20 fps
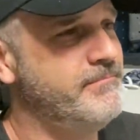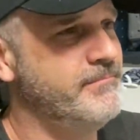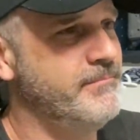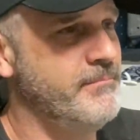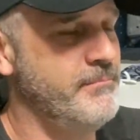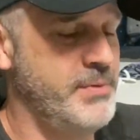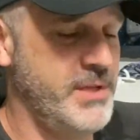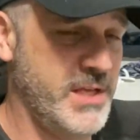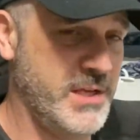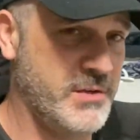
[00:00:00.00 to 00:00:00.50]

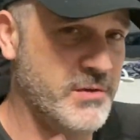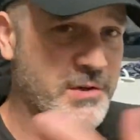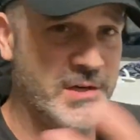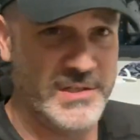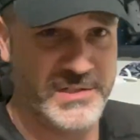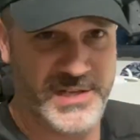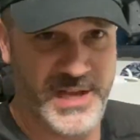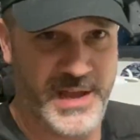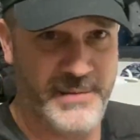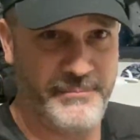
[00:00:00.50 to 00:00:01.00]
be a good
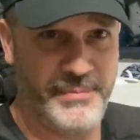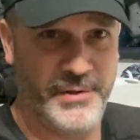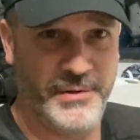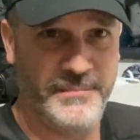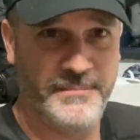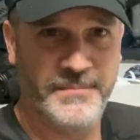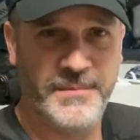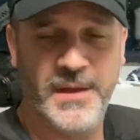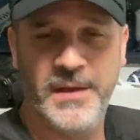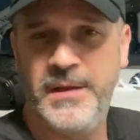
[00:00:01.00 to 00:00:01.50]

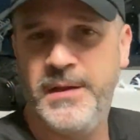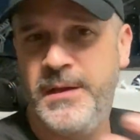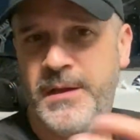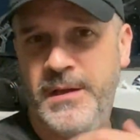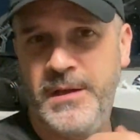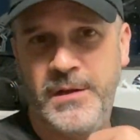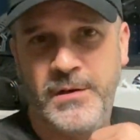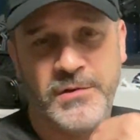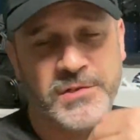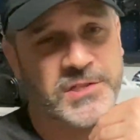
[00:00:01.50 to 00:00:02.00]
example.
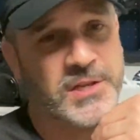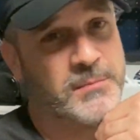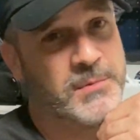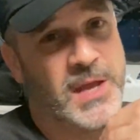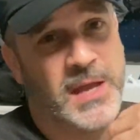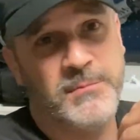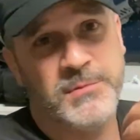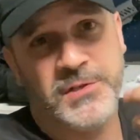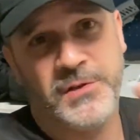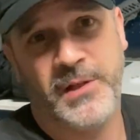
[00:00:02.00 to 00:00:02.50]
You know, some
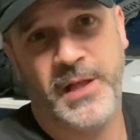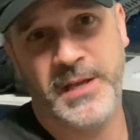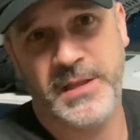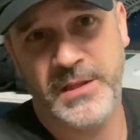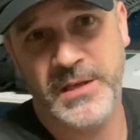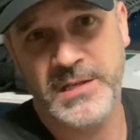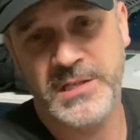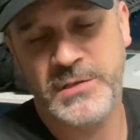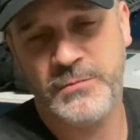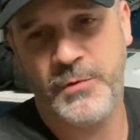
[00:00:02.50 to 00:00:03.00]
games are like
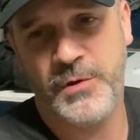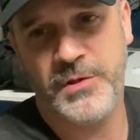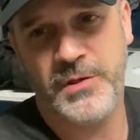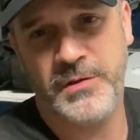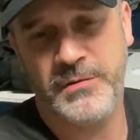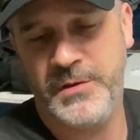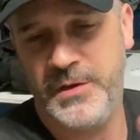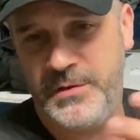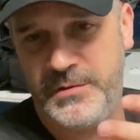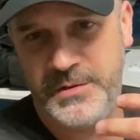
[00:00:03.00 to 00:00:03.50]
this where
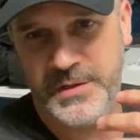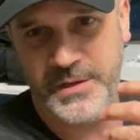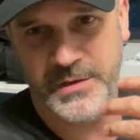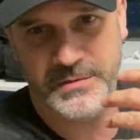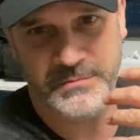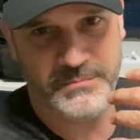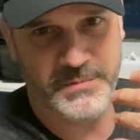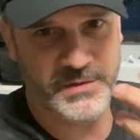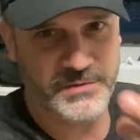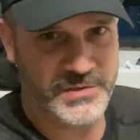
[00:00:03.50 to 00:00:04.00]

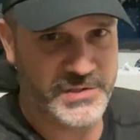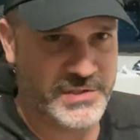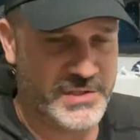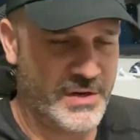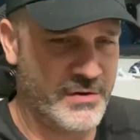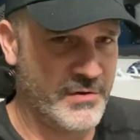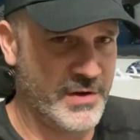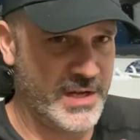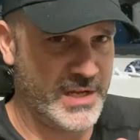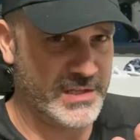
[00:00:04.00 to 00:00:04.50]
they're
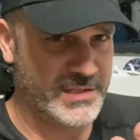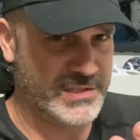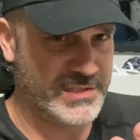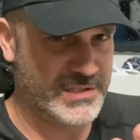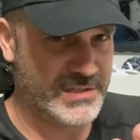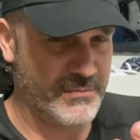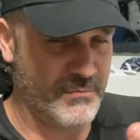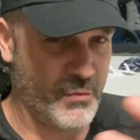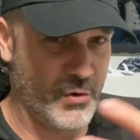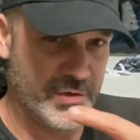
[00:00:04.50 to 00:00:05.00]

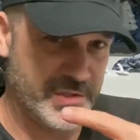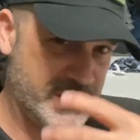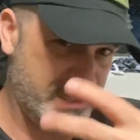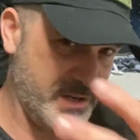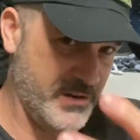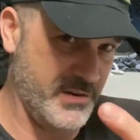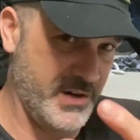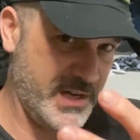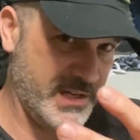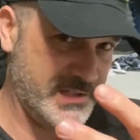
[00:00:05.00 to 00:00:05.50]
serious, more
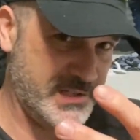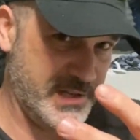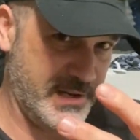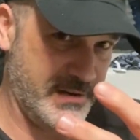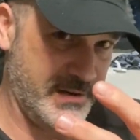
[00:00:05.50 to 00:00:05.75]
serious,